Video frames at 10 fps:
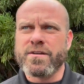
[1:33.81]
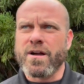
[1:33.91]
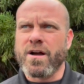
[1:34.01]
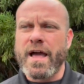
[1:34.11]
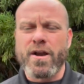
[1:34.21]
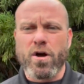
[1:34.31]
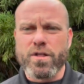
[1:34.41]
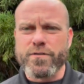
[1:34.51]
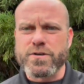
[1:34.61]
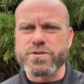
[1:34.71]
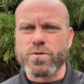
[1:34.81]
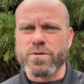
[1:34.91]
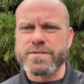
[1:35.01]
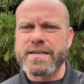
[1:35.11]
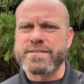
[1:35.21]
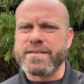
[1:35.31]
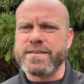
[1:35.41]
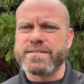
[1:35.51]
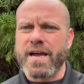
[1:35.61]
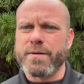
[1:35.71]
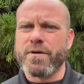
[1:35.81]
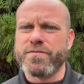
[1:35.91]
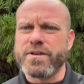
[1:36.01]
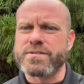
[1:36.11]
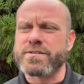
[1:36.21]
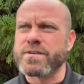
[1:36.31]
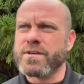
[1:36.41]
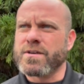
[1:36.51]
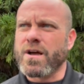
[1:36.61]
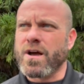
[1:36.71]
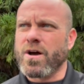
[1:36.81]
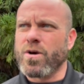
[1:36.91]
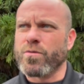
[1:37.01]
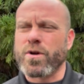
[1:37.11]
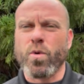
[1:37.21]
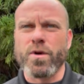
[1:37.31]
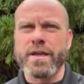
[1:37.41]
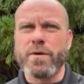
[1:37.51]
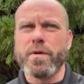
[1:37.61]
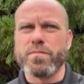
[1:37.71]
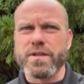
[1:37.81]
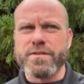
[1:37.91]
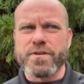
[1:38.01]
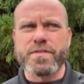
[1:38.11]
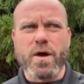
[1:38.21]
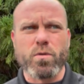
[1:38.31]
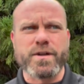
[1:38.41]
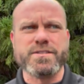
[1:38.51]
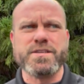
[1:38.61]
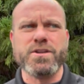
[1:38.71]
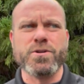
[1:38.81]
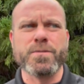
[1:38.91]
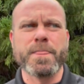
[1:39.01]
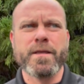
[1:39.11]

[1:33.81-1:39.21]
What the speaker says: at all of our schools as the time of this recording, and we believe that that will continue.